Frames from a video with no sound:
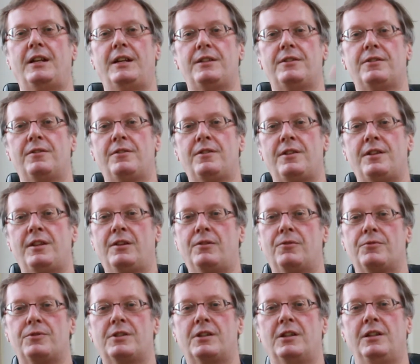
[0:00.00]
tone and then
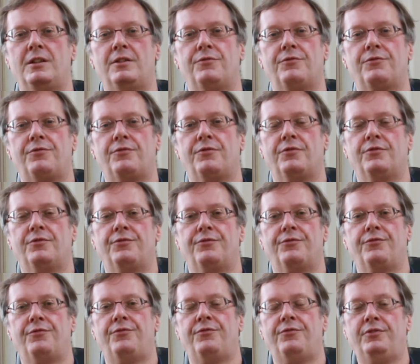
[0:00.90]
goes kind of
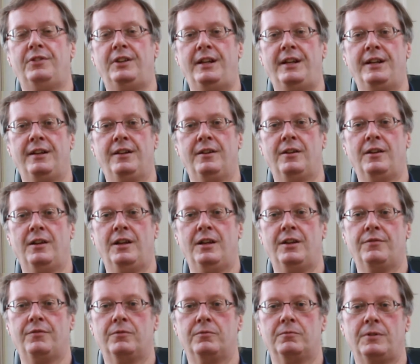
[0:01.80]
flat and kind
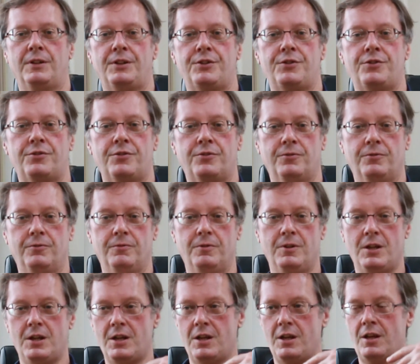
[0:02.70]
of a rush through
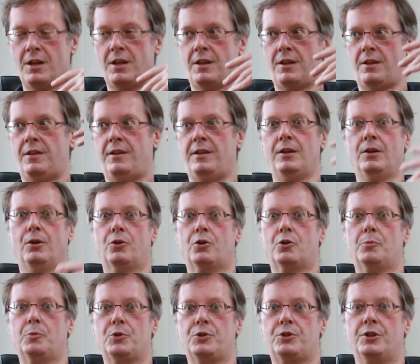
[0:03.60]
the
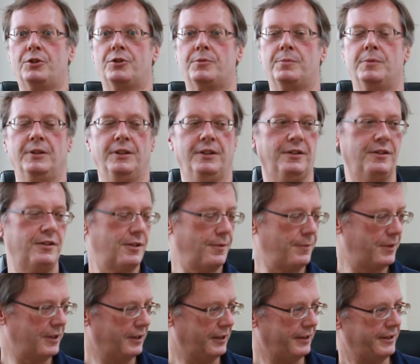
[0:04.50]
honorable gentleman,
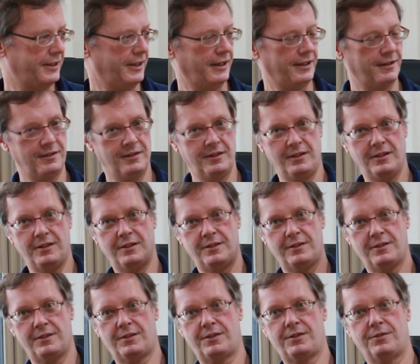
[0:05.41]
something like that.
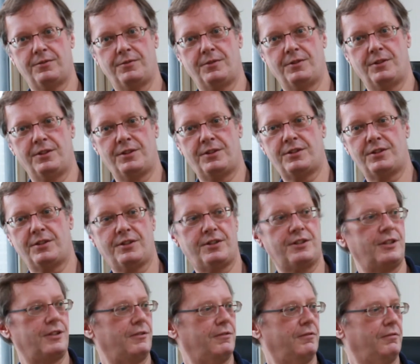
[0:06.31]
So it starts
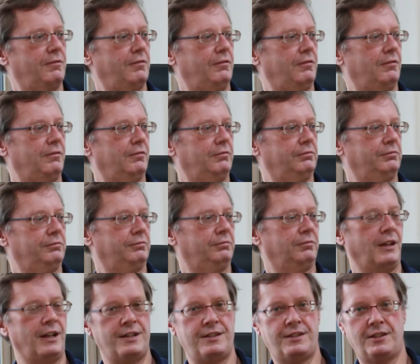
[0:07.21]
out
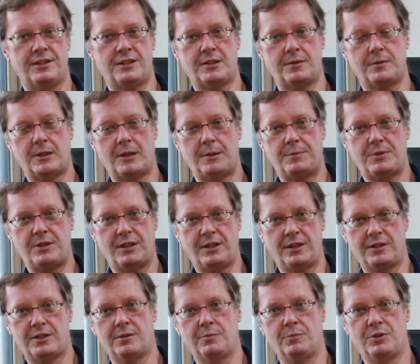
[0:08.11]
rising sometimes to
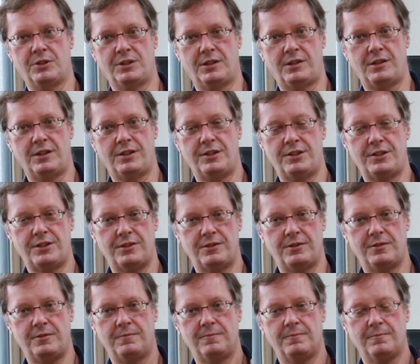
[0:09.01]
get someone's
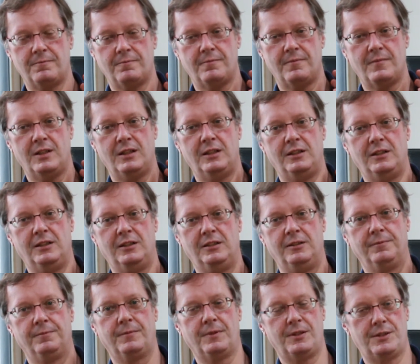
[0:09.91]
attention.
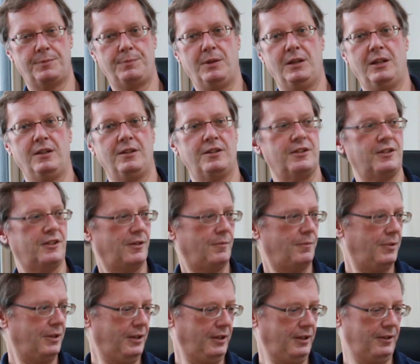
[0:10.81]
He's speaking to
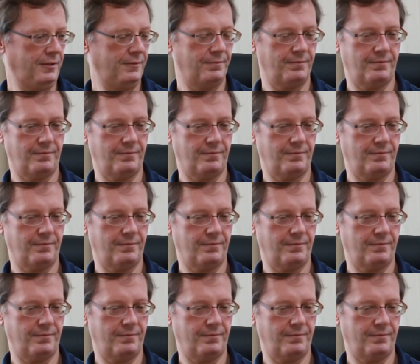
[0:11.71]
somebody.